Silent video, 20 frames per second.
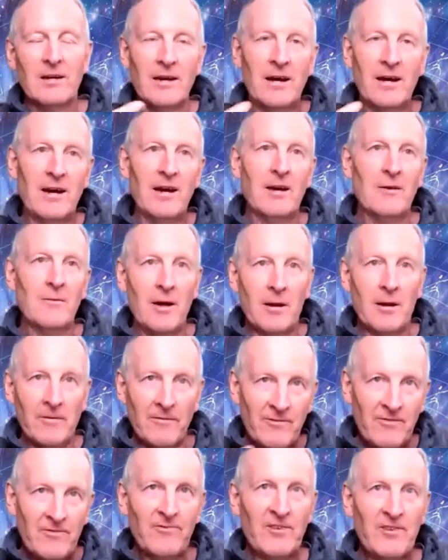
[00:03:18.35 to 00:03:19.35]
um,
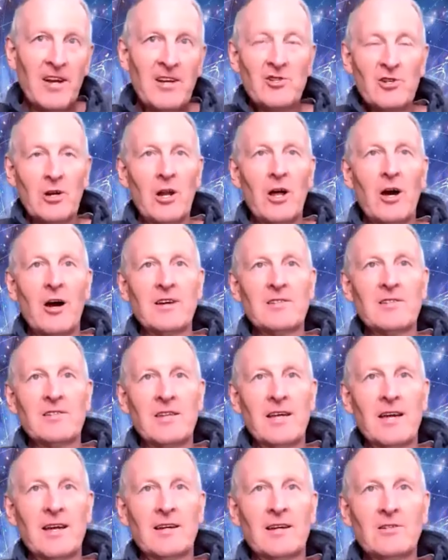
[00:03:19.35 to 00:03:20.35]
and visualize
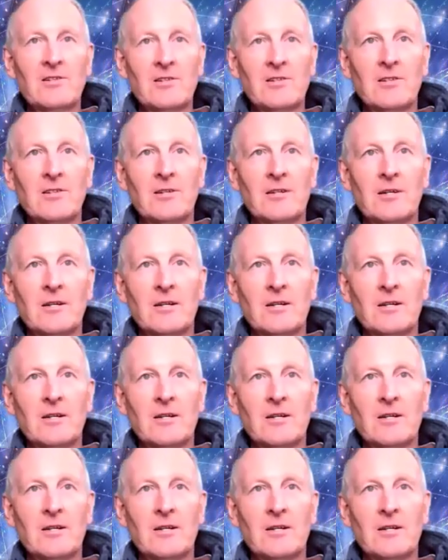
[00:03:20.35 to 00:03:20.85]
things